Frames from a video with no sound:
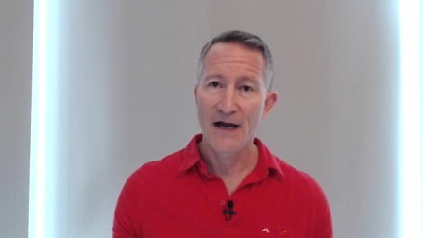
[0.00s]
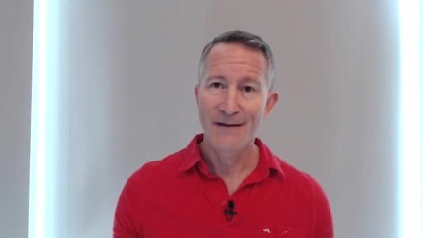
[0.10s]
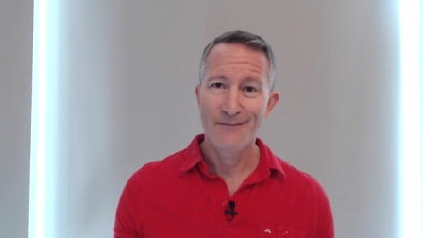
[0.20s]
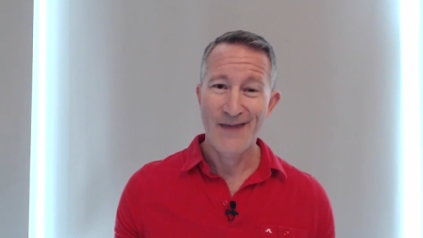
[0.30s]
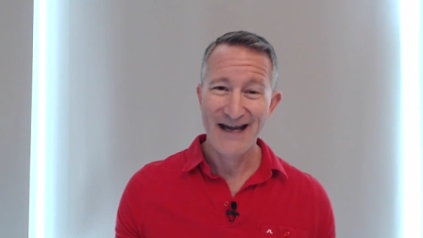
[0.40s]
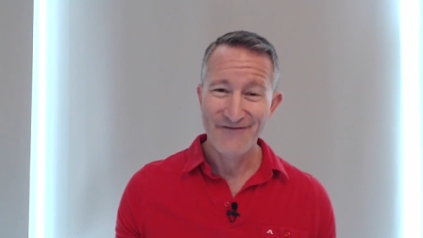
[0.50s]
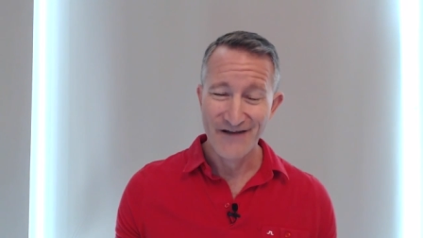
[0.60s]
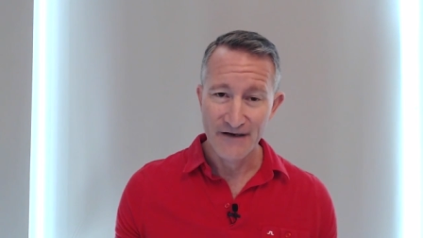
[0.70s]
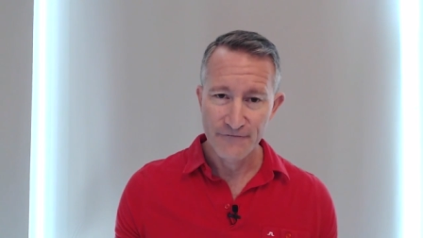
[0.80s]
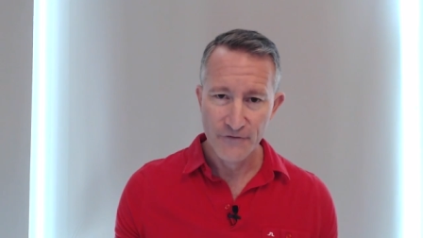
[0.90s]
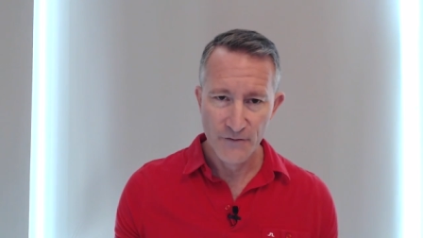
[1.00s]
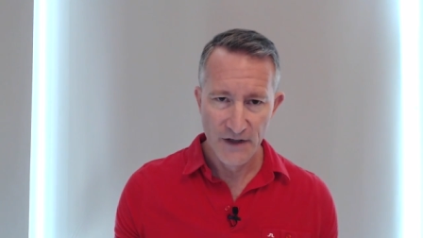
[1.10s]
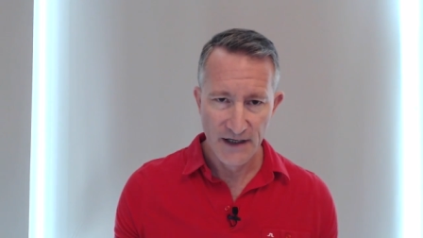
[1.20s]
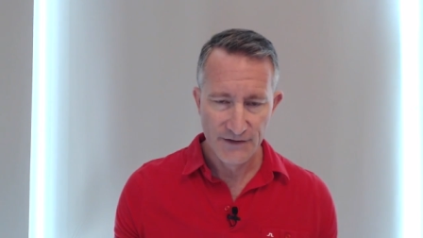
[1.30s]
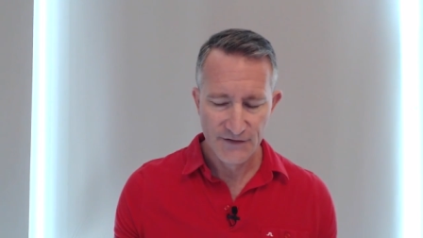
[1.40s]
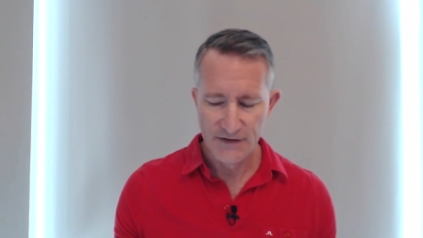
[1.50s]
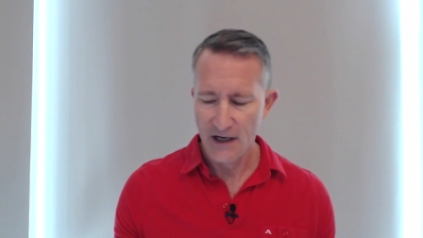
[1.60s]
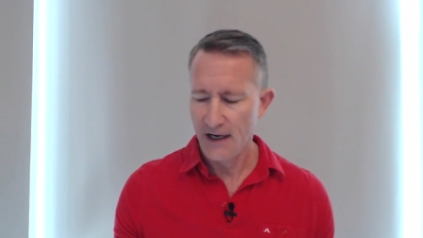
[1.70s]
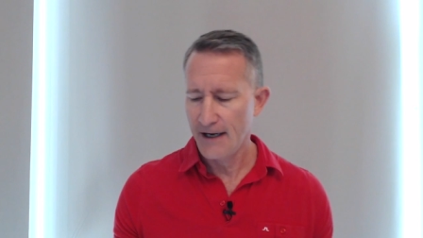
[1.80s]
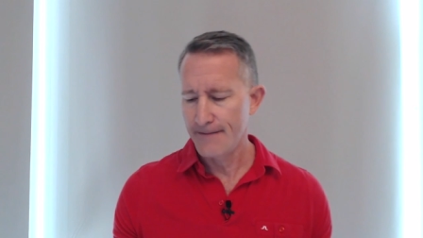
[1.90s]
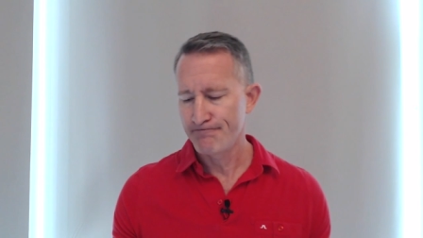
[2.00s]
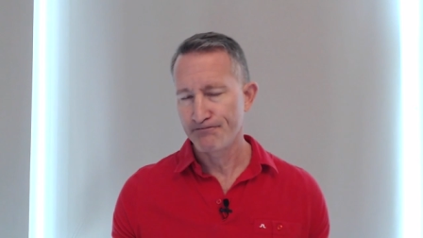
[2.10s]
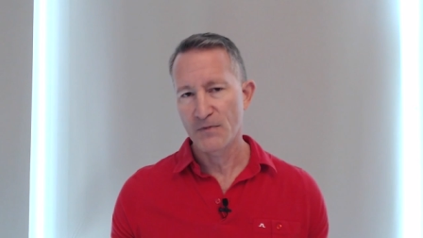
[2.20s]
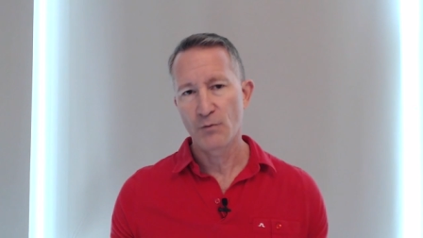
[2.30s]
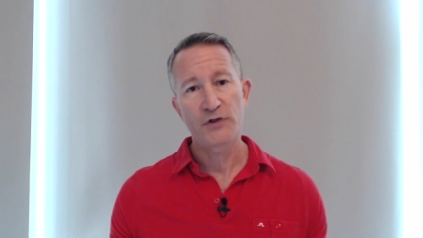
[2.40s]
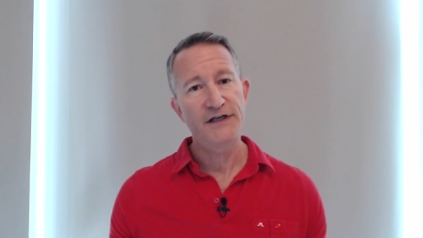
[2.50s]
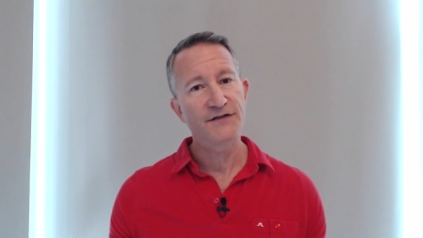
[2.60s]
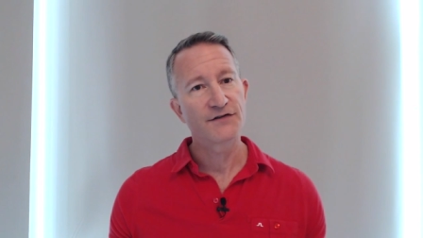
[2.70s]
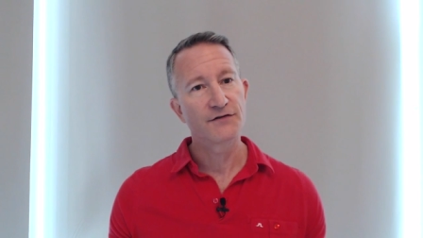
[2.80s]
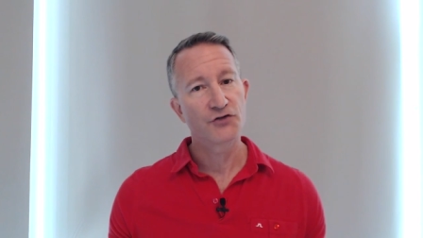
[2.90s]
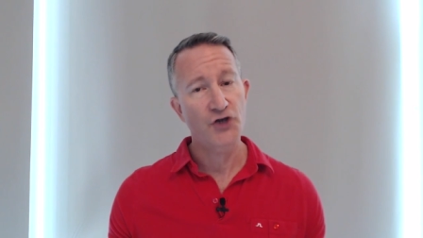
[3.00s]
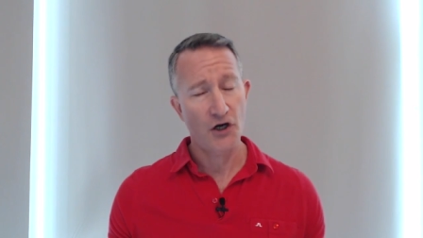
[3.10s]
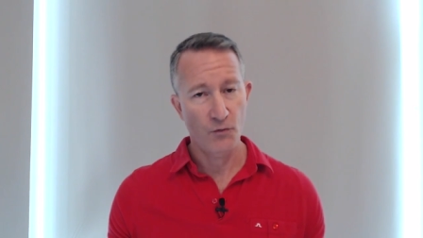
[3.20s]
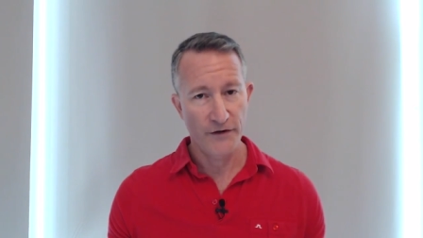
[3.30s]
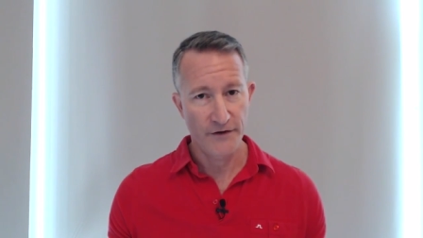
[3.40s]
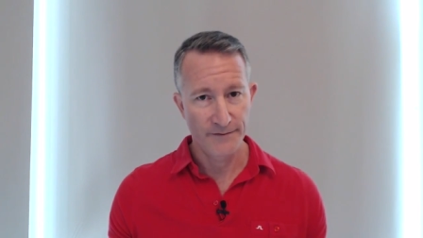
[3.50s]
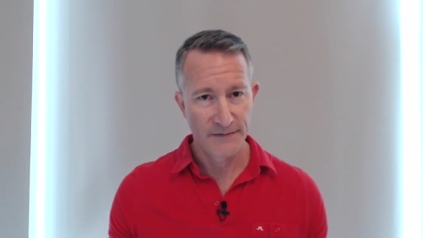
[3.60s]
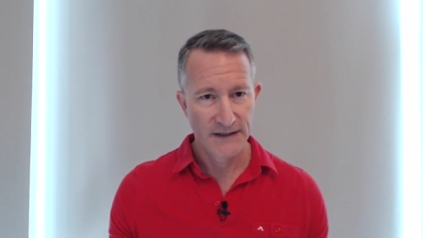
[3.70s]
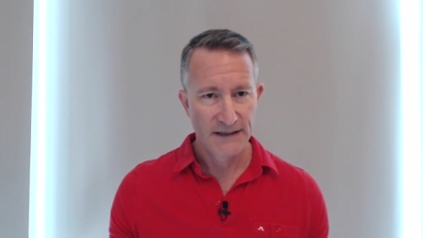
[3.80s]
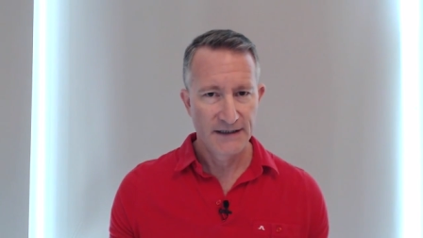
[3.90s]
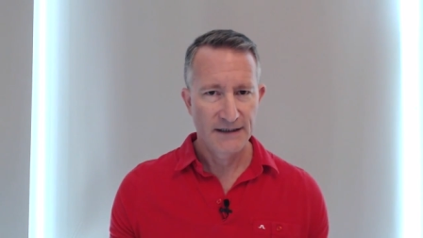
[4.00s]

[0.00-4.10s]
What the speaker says: might benefit from this, please share it with them.